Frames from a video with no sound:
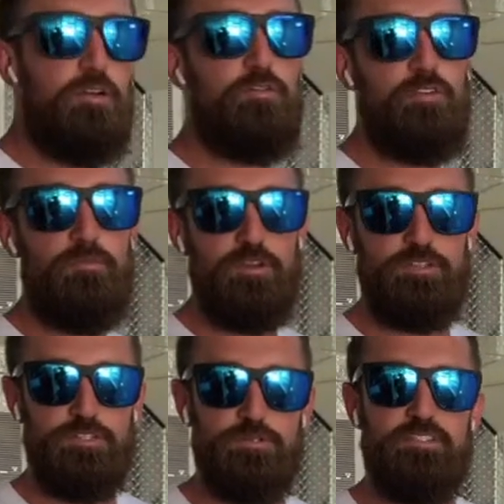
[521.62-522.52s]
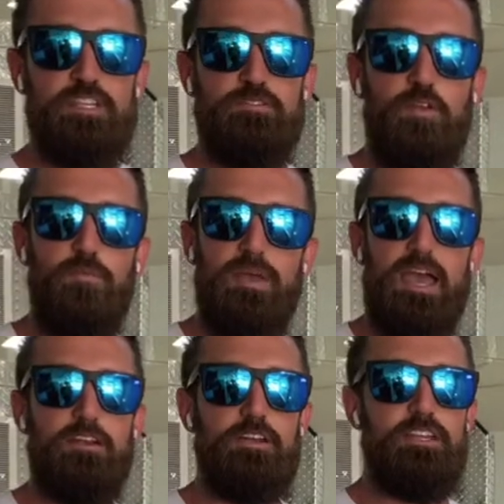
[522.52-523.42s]
from your two 6 volt
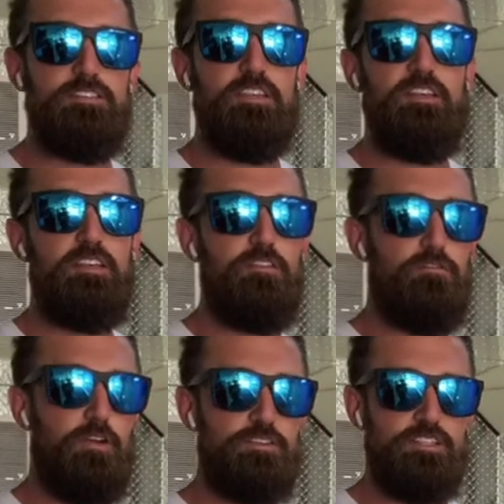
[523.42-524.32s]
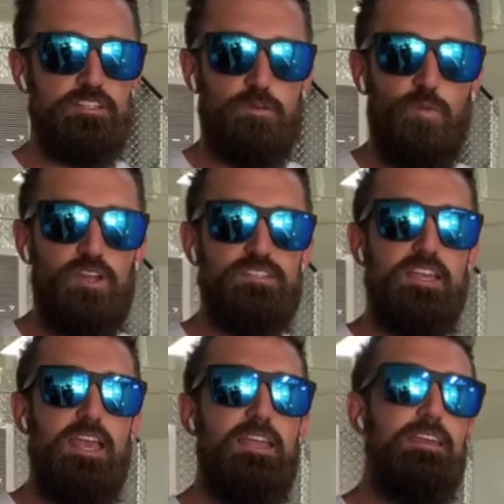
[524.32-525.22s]
batteries, converts it to
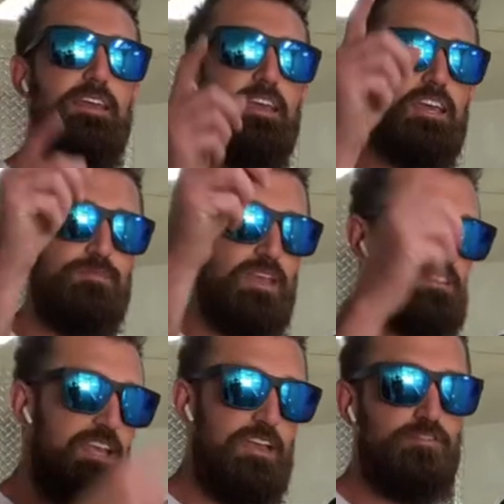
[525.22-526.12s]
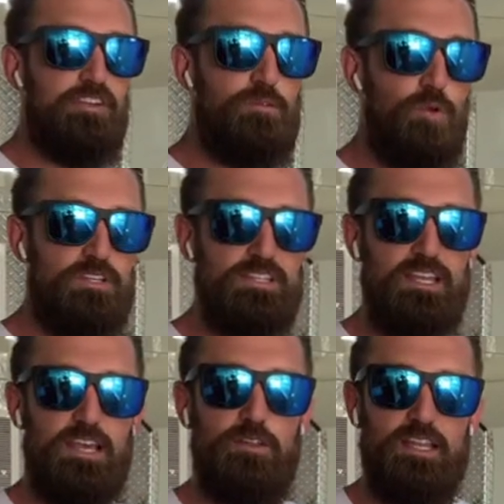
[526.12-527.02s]
110, and makes every
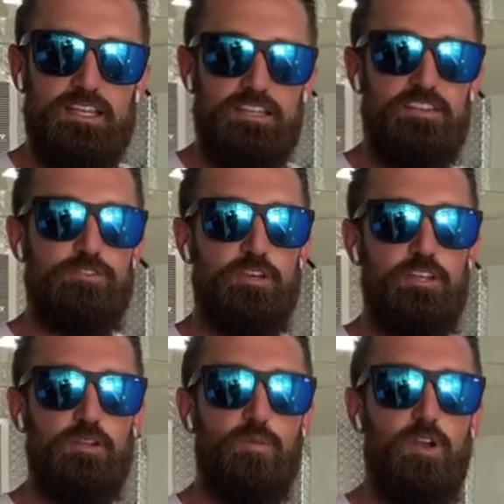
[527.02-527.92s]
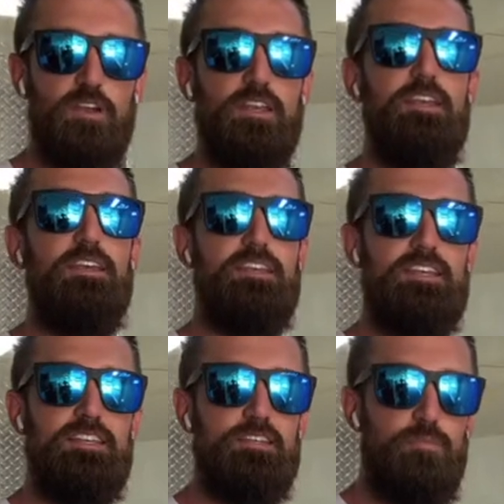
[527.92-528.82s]
110 outlet in the trailer work
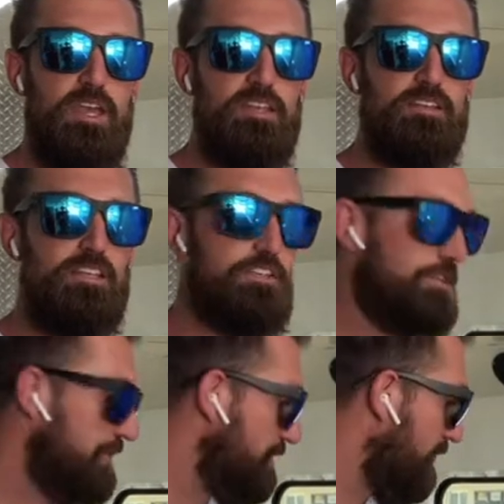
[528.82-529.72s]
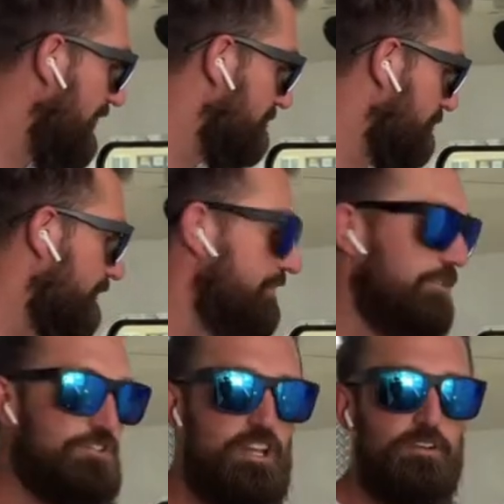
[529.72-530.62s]
independently. So you don't have to run your
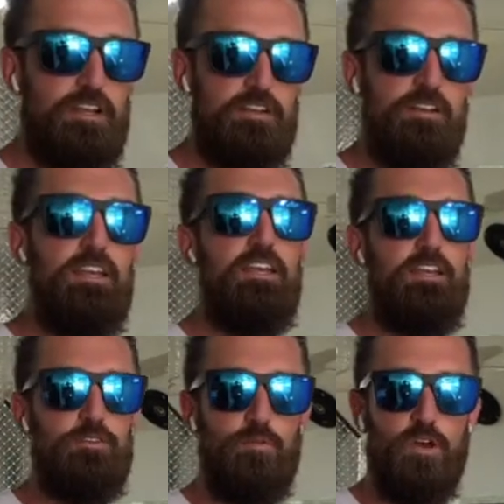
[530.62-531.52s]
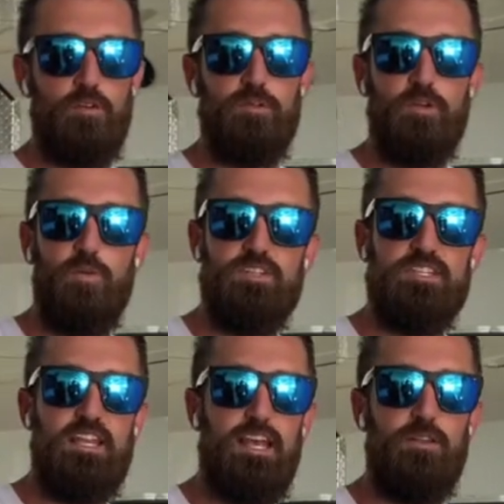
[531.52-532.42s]
generator if you want to run a
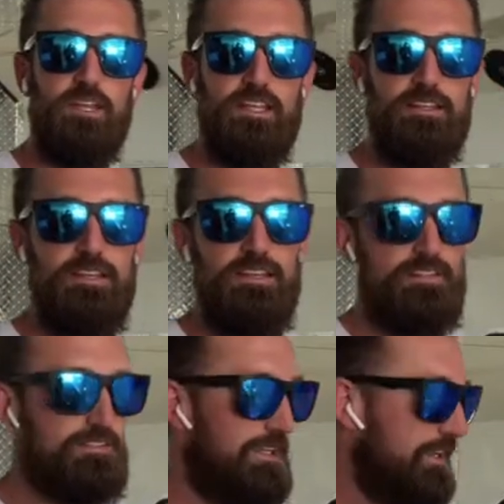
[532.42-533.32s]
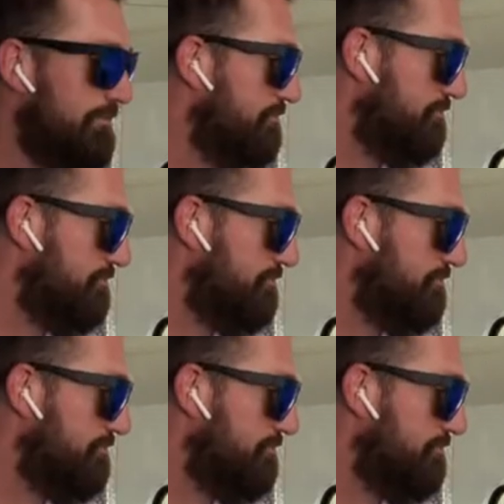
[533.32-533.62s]
110 outlet to,